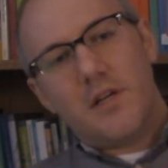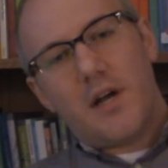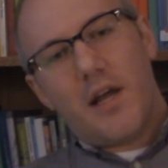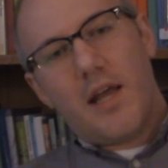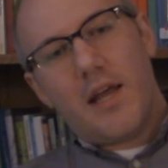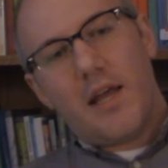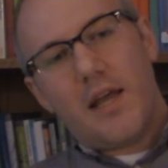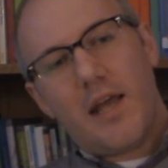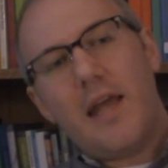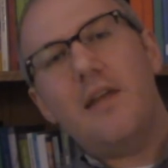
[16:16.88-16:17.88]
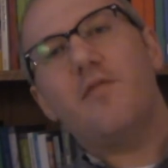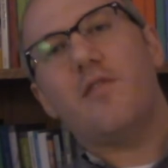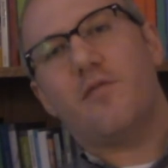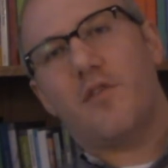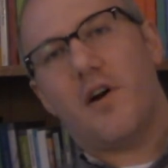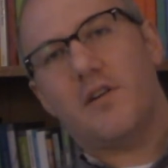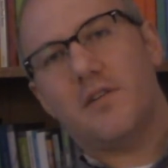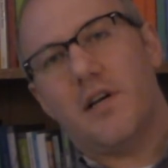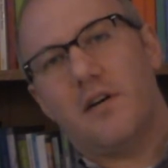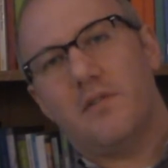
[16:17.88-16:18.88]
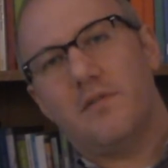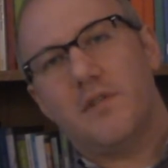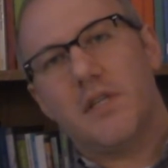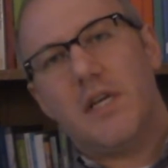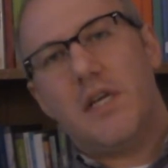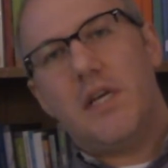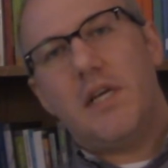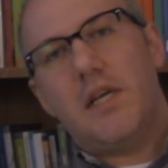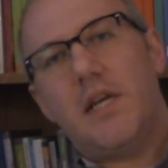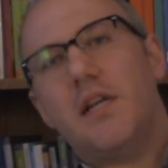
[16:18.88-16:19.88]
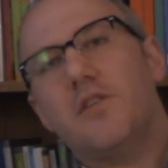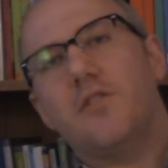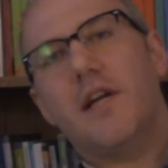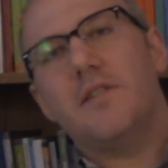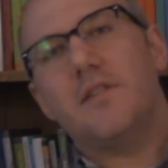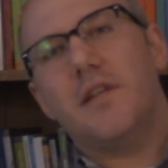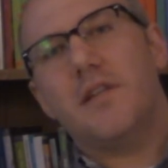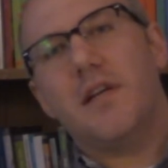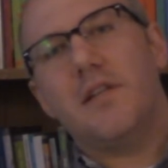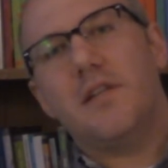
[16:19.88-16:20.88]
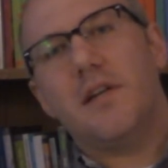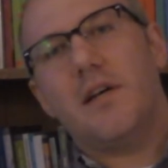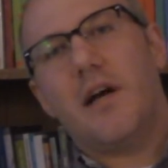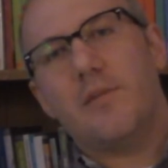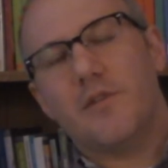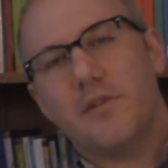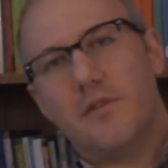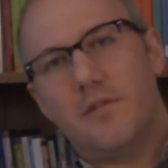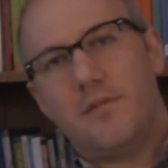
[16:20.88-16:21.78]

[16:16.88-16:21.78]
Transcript: a haven for ourselves in a transcendent absolute.